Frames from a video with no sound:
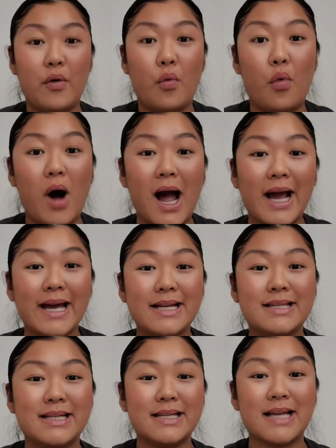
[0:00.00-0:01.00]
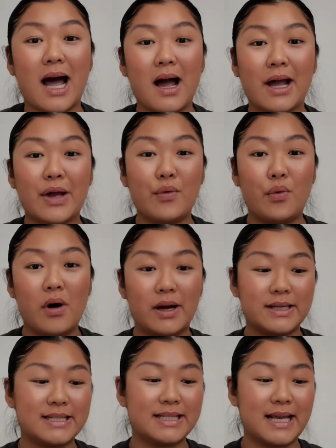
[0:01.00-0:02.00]
why did I
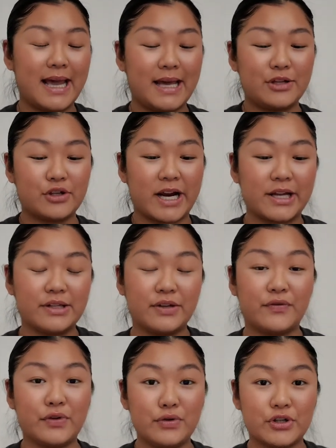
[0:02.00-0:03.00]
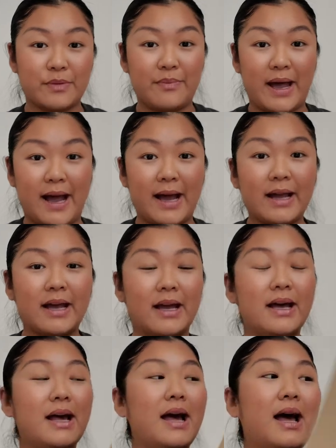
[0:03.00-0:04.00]
want a Dragon Diffusion bag?
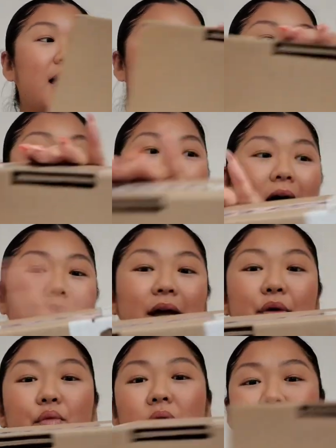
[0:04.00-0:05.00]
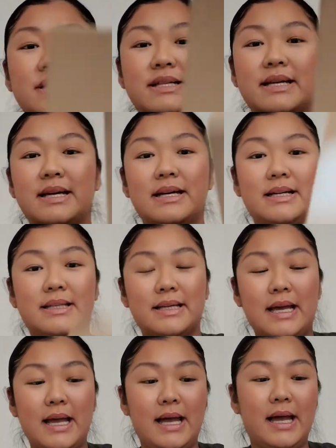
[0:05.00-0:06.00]
I wanted
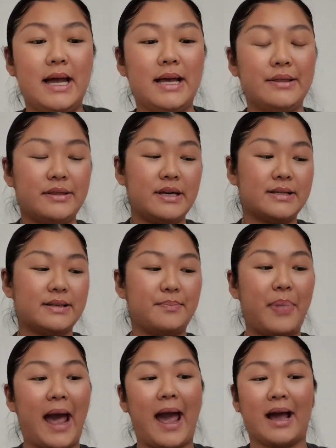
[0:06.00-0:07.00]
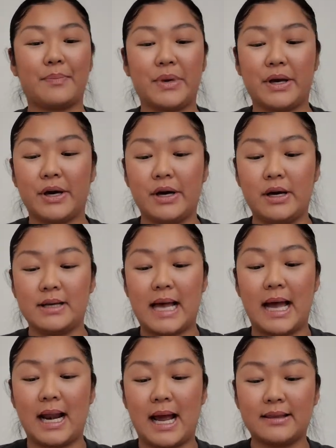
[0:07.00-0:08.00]
this bag because
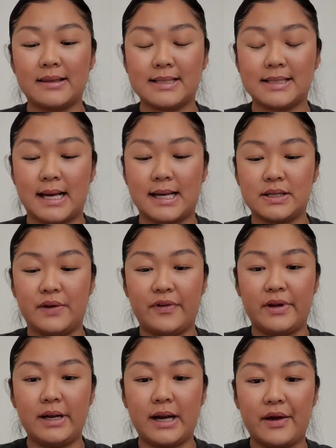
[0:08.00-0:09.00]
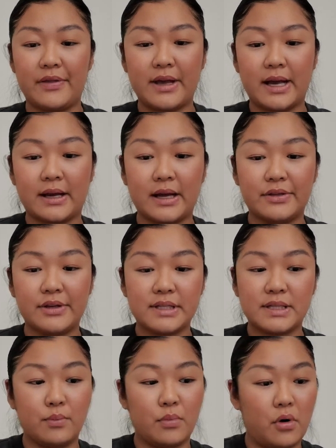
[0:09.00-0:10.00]
I like the size of it. I think I got the
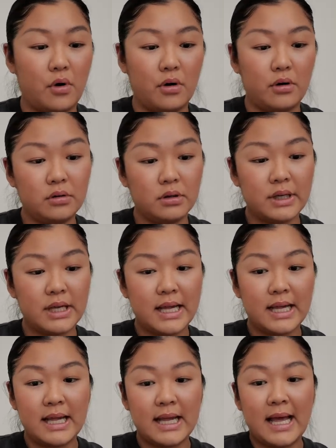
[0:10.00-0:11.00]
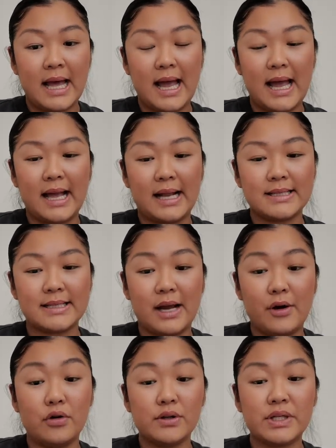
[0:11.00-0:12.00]
small. And I
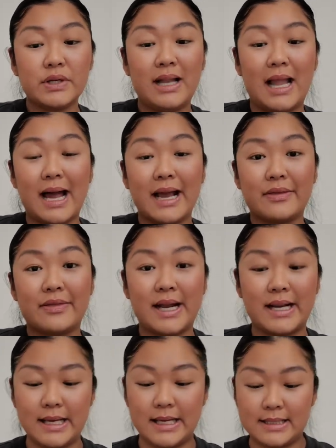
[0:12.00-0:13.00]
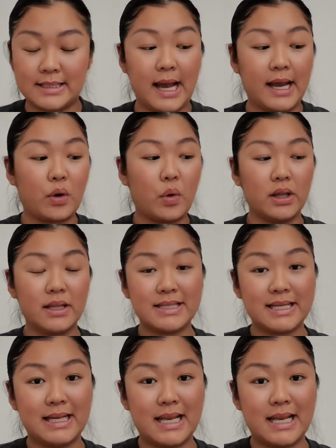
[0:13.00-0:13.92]
also like that it's high quality